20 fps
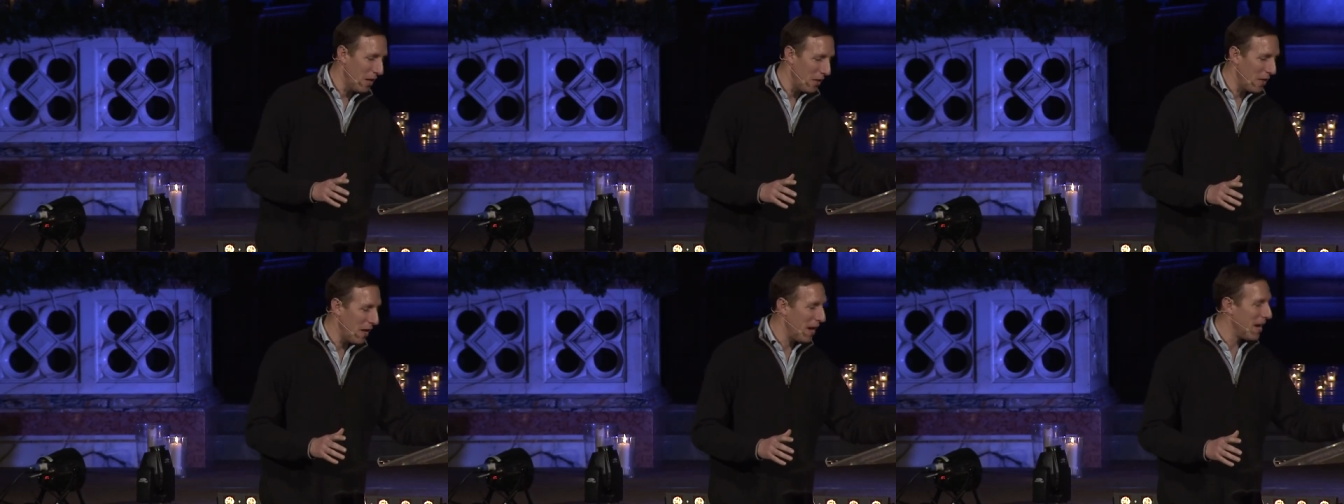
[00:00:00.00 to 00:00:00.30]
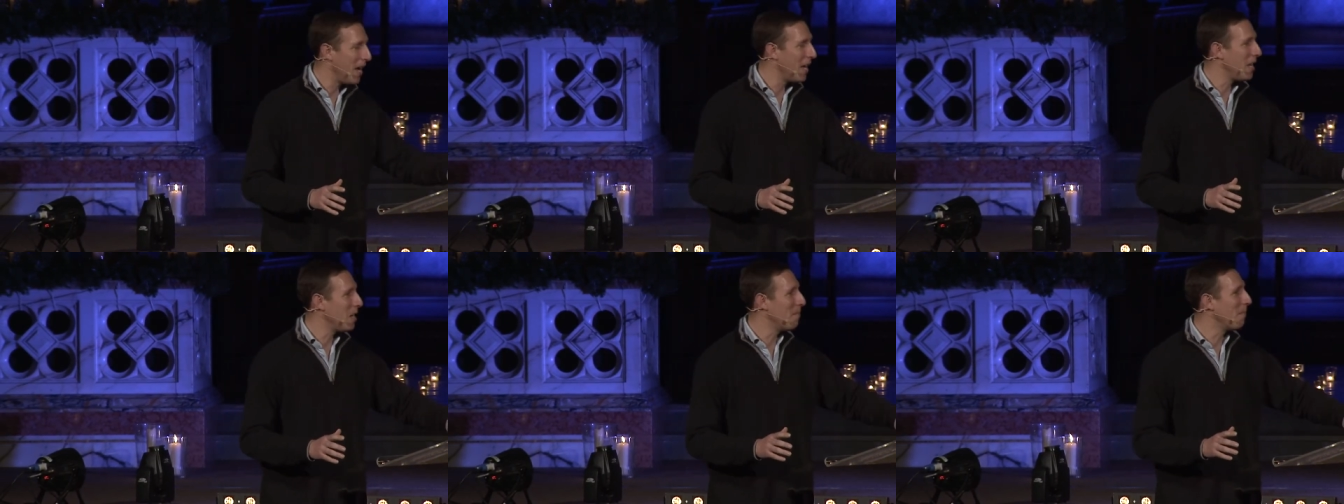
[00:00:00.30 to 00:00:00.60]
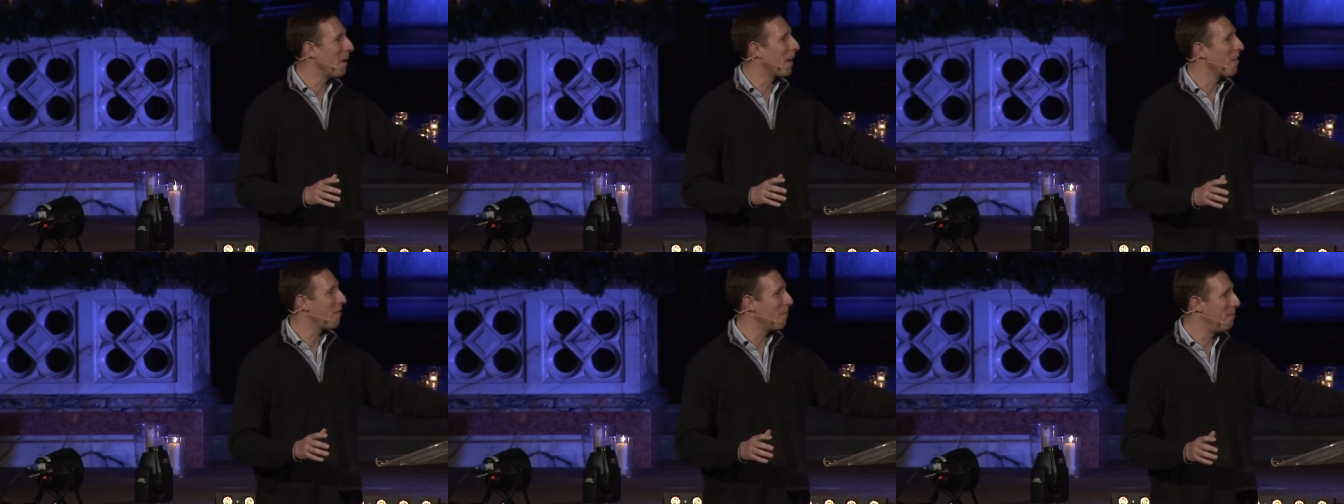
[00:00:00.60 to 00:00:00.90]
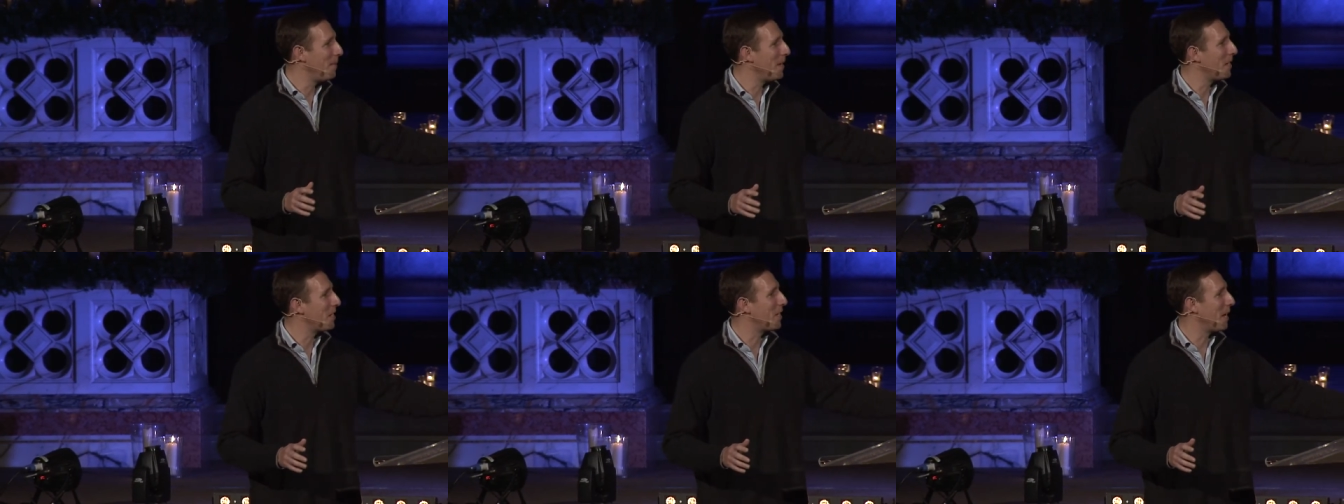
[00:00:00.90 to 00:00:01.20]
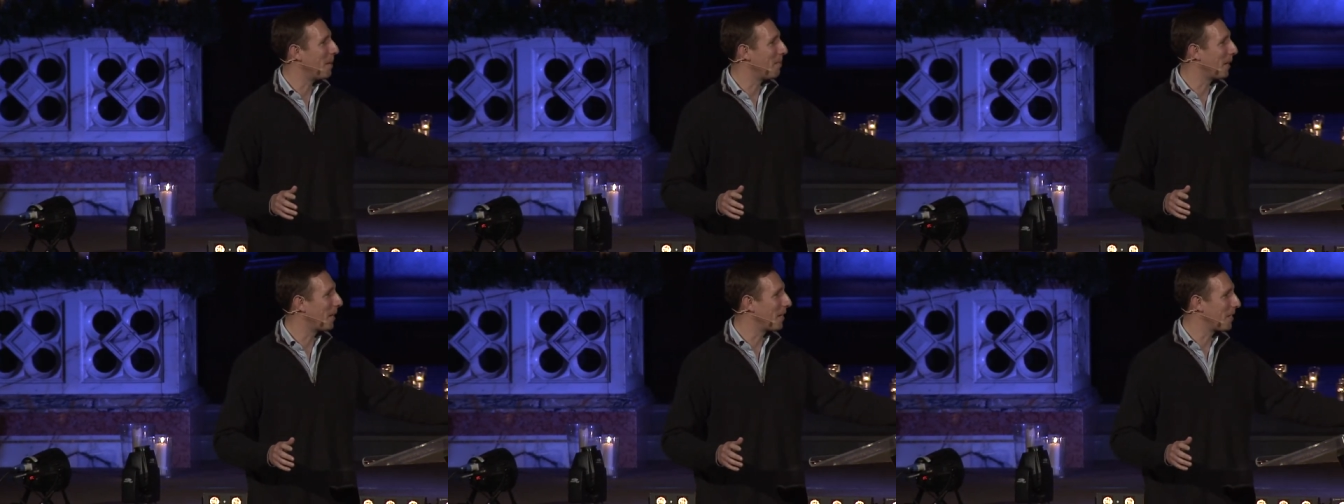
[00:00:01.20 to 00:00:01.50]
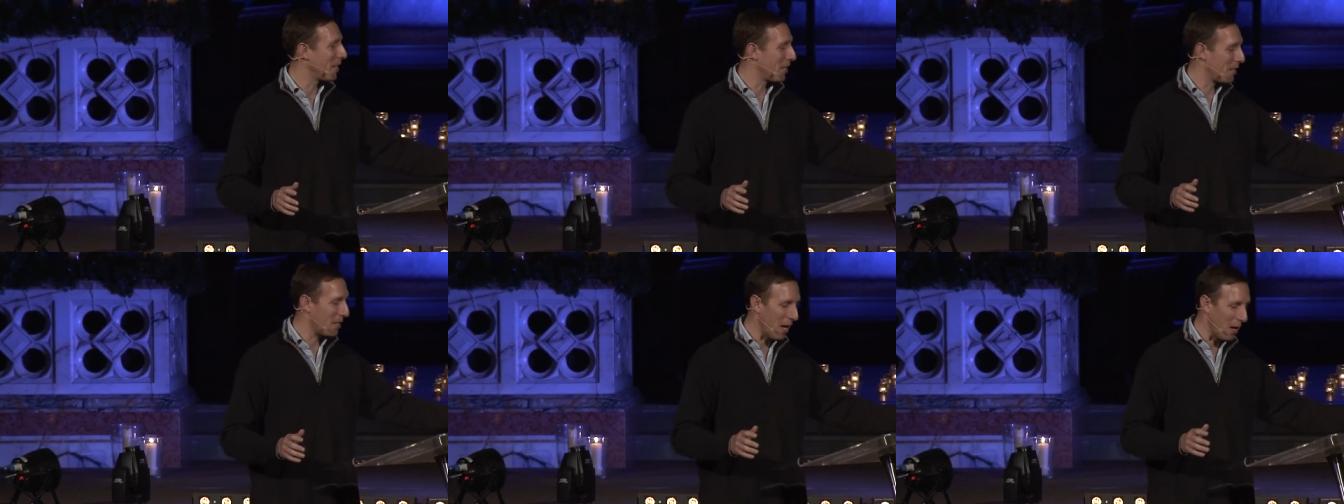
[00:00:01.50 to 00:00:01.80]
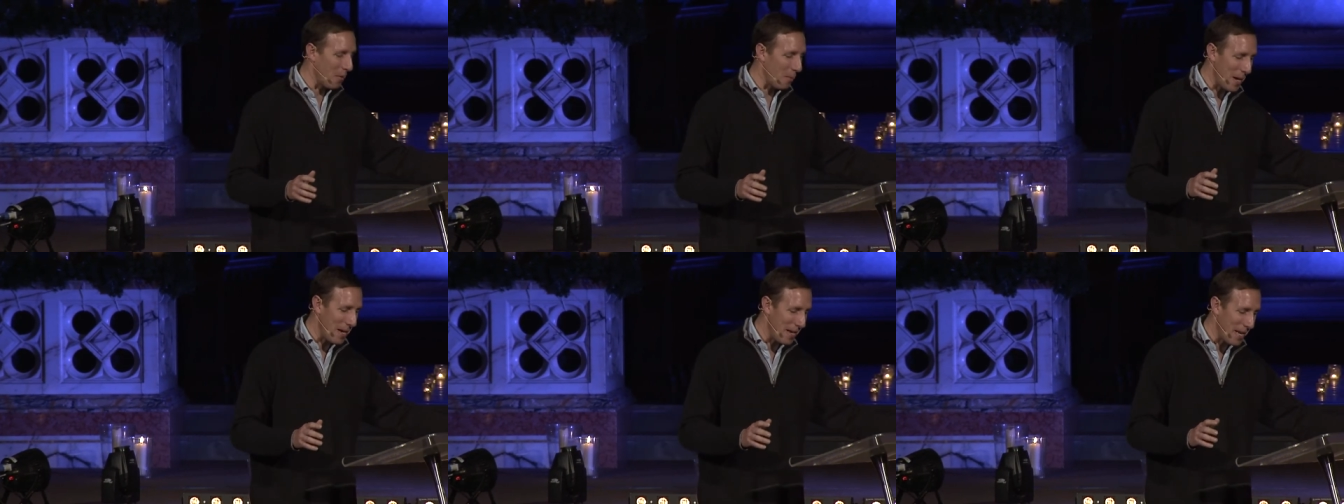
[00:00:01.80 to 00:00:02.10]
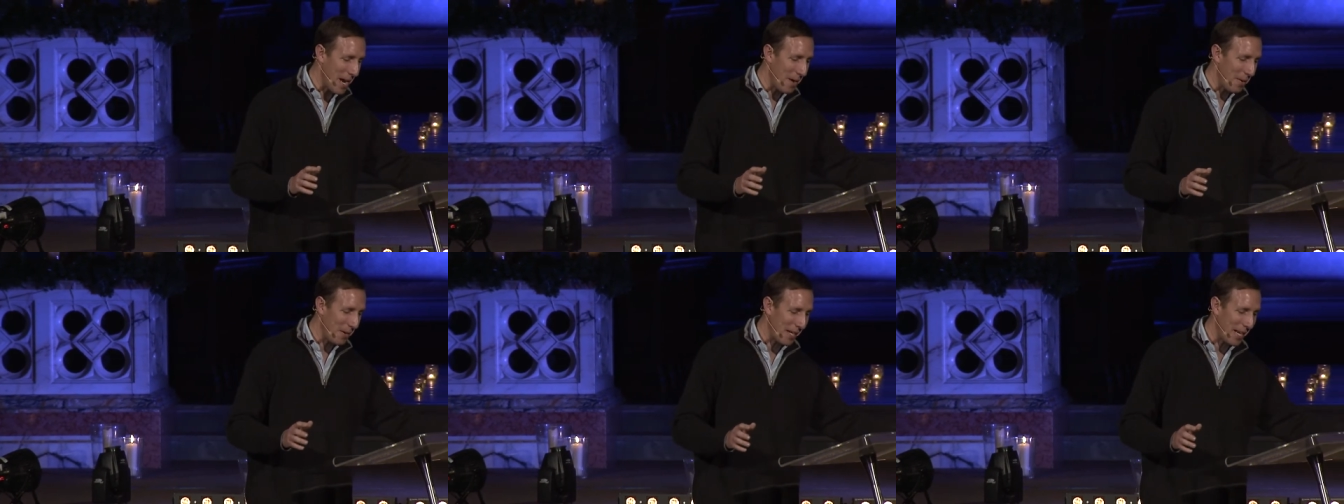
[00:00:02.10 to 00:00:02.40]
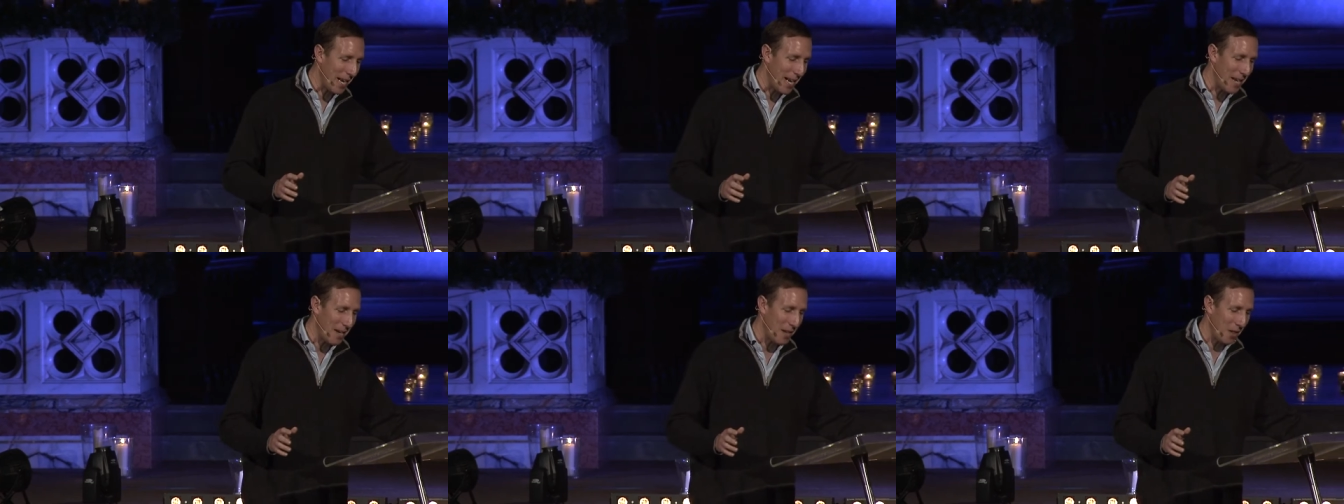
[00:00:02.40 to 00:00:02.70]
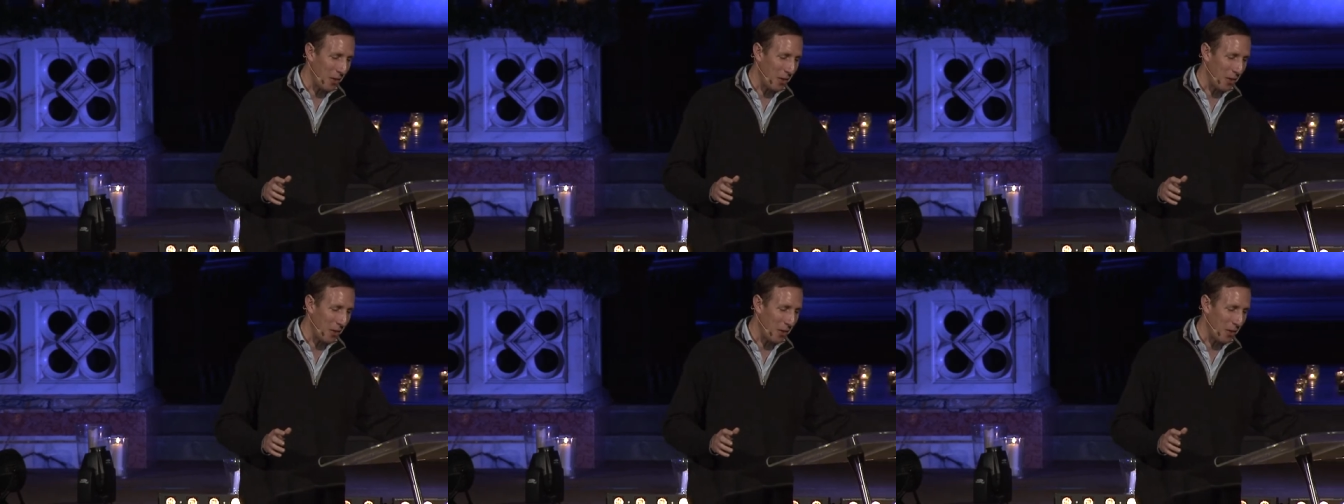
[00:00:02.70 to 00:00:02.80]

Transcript: then uh, you might have missed it because the sun went down again at